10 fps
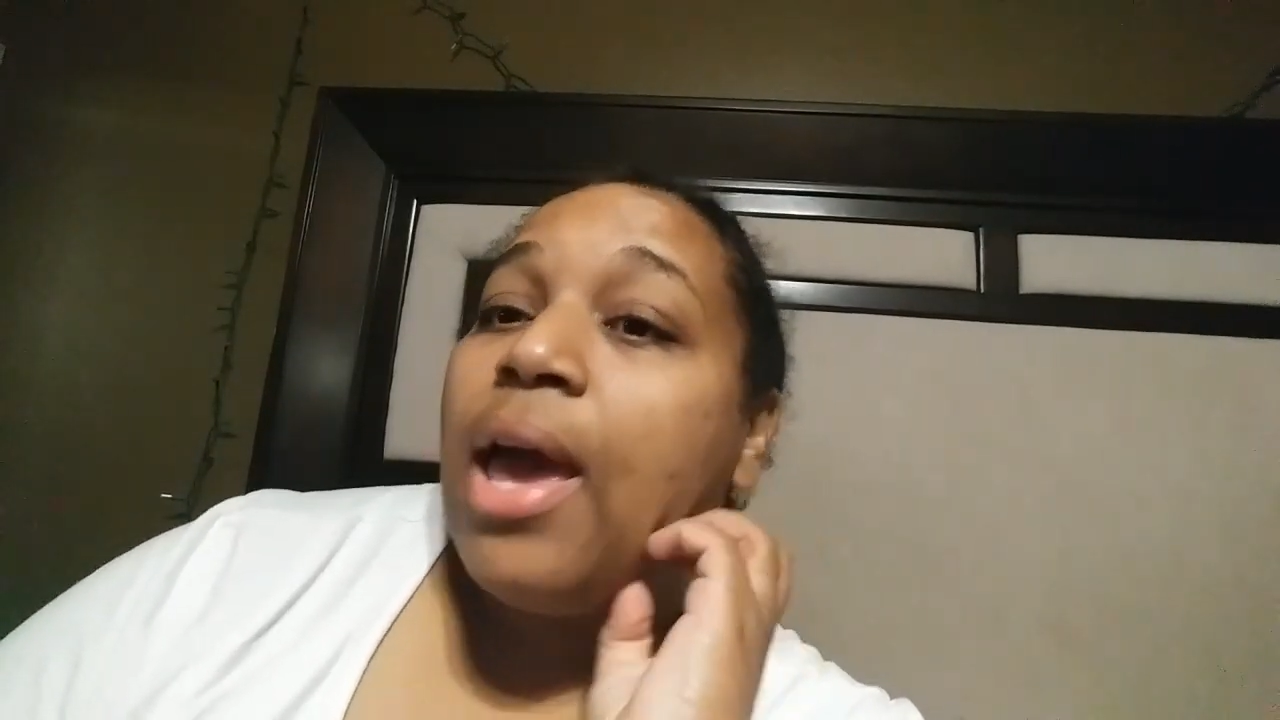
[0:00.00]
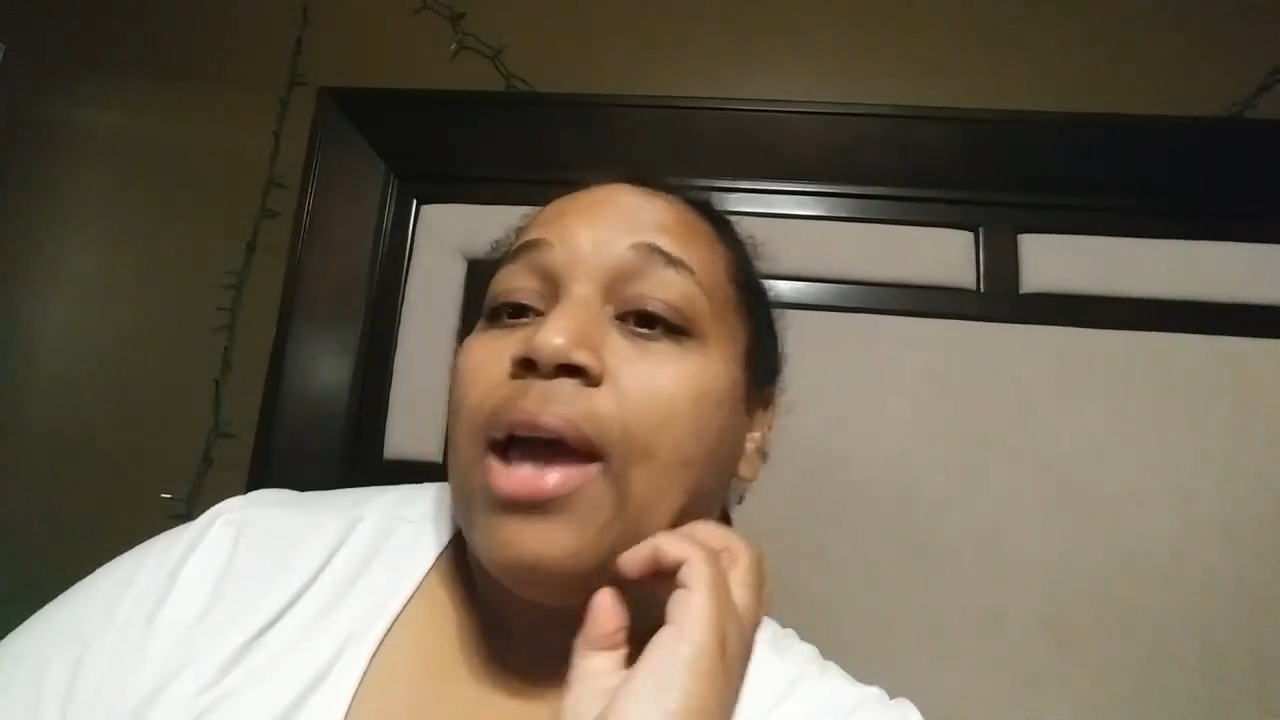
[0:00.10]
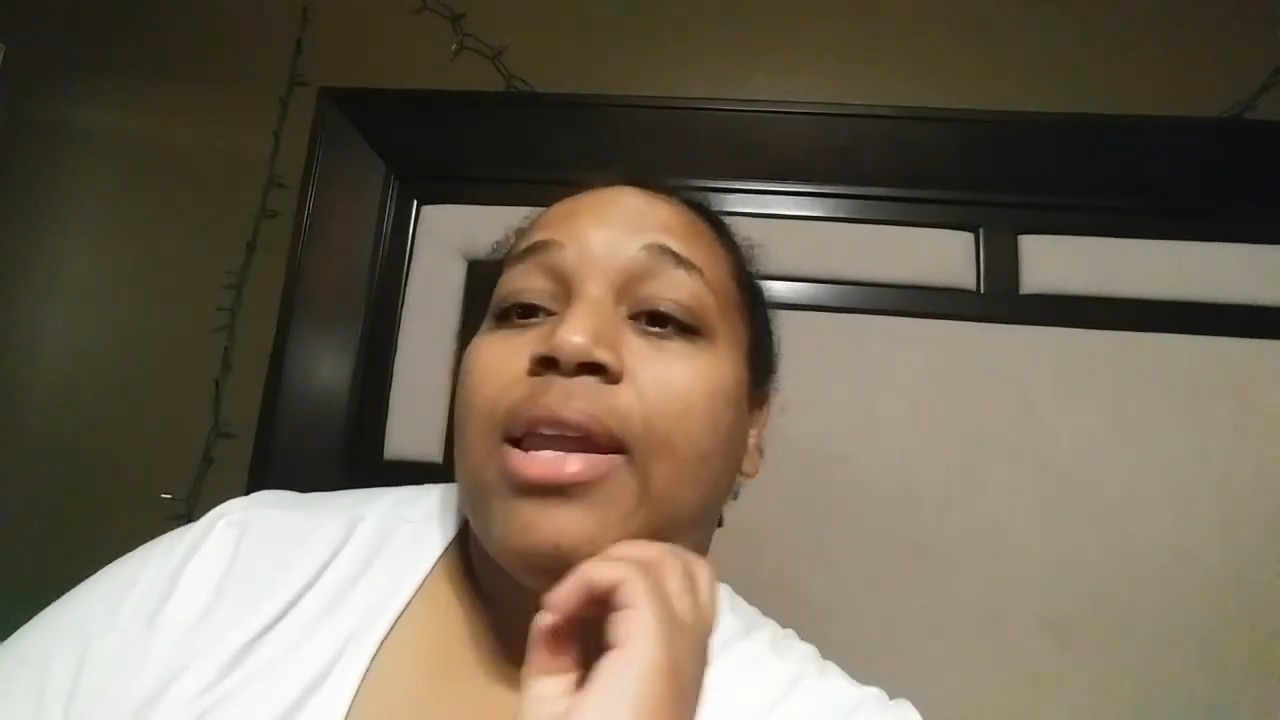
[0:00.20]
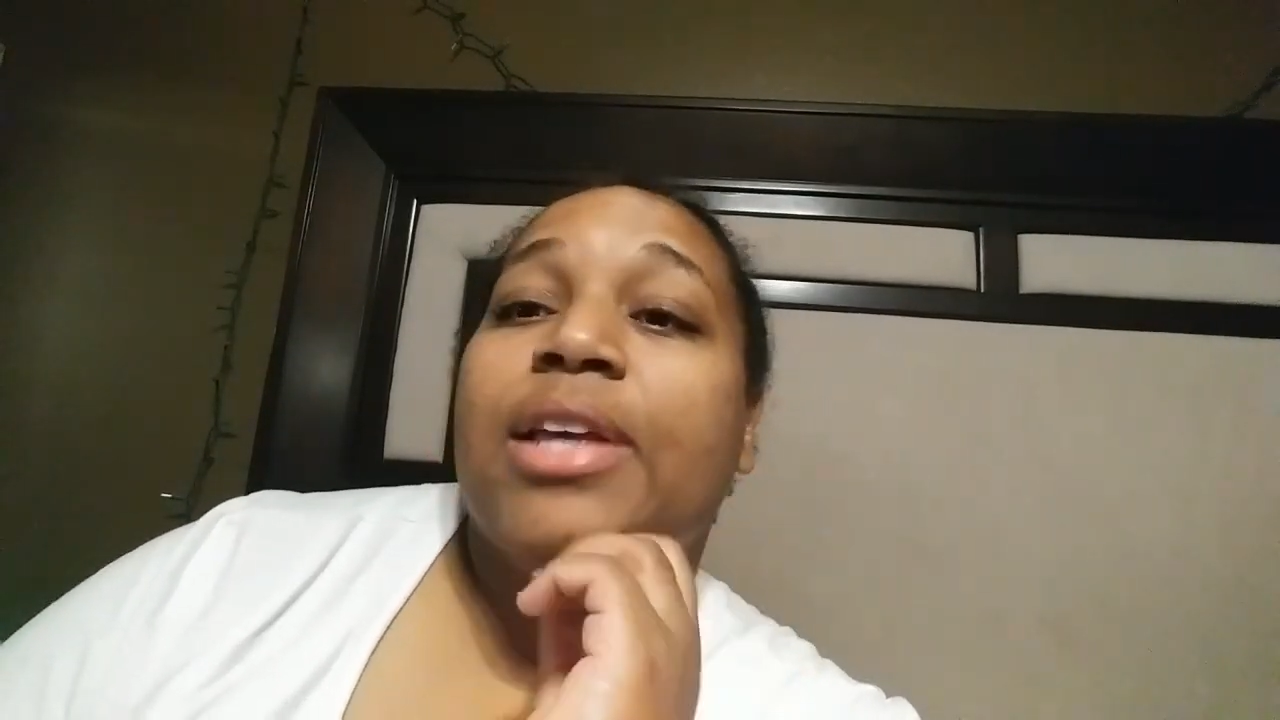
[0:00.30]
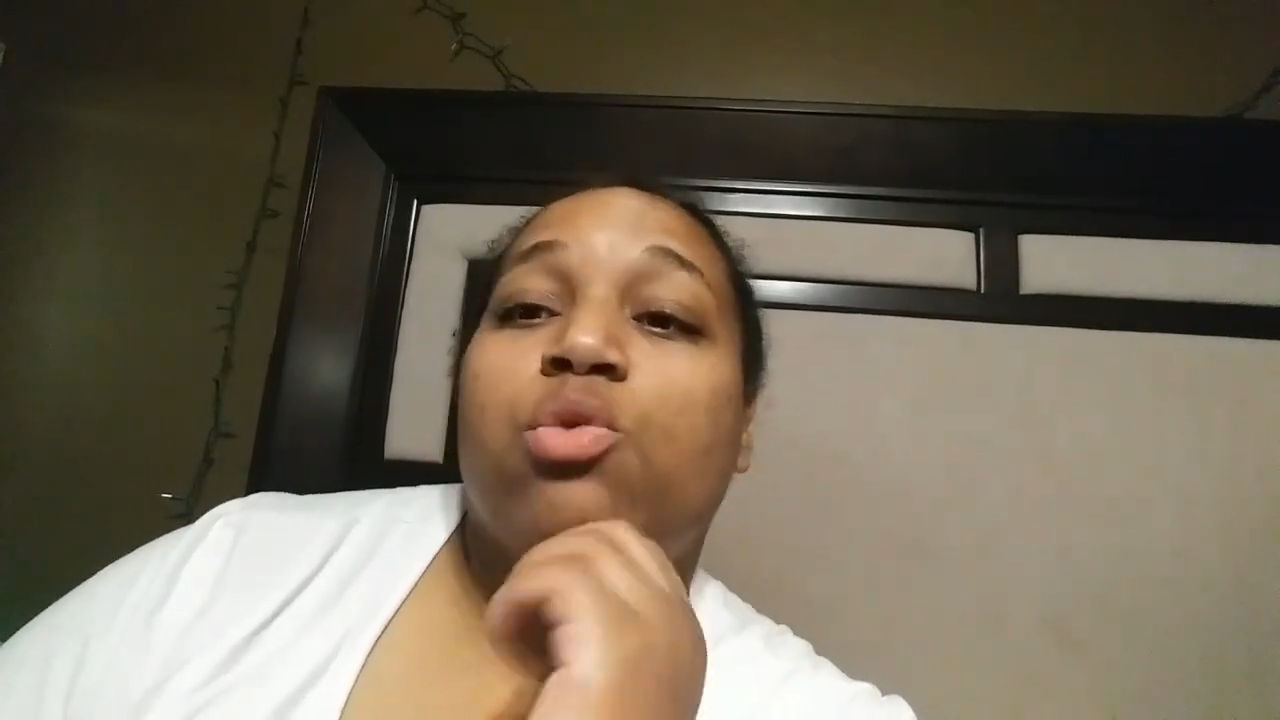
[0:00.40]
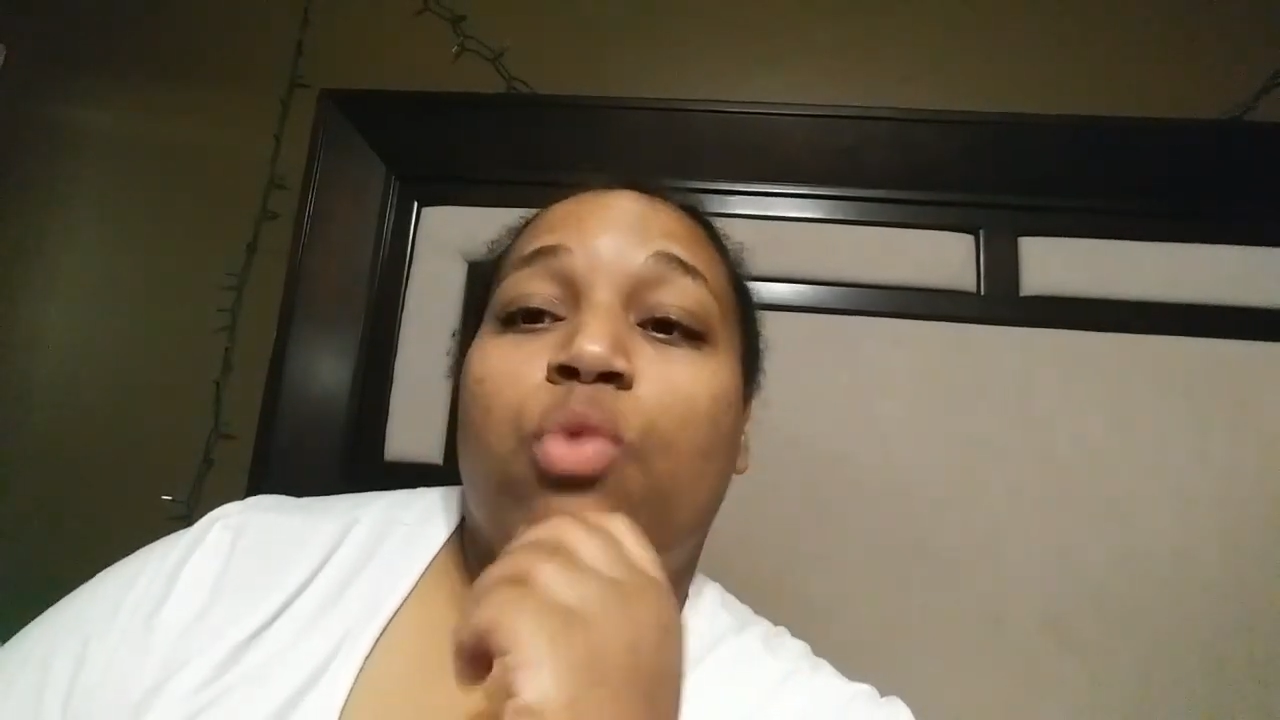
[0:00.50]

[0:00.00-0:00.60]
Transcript: and has